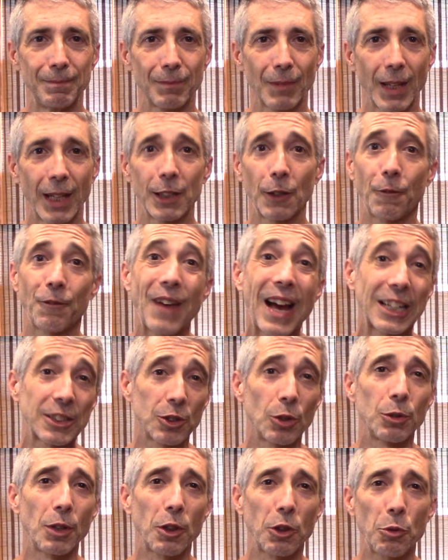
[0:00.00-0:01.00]
And the fat's
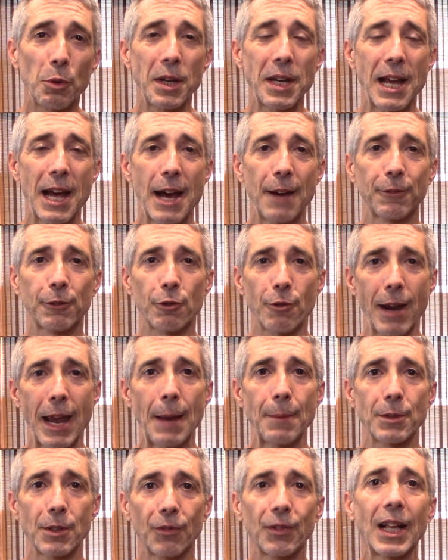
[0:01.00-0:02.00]
only three point five
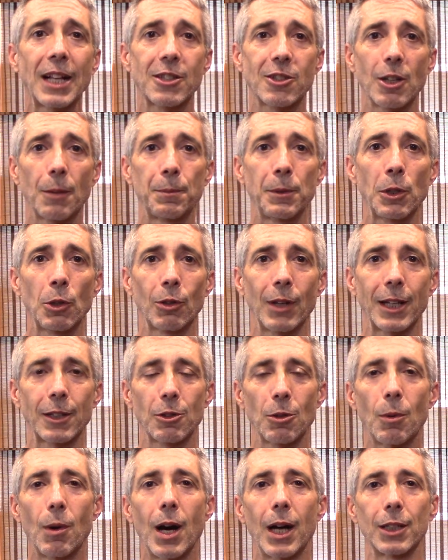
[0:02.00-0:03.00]
grams if that's something you like to
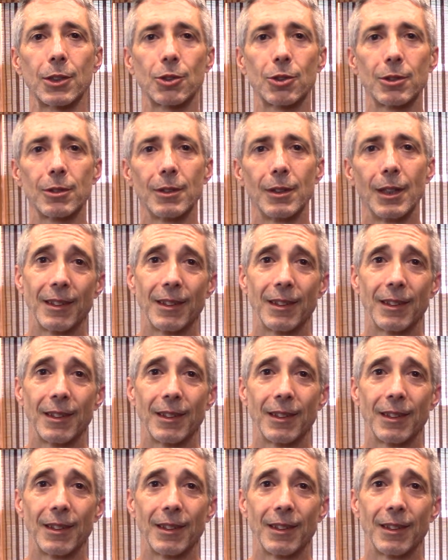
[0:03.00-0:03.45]
watch.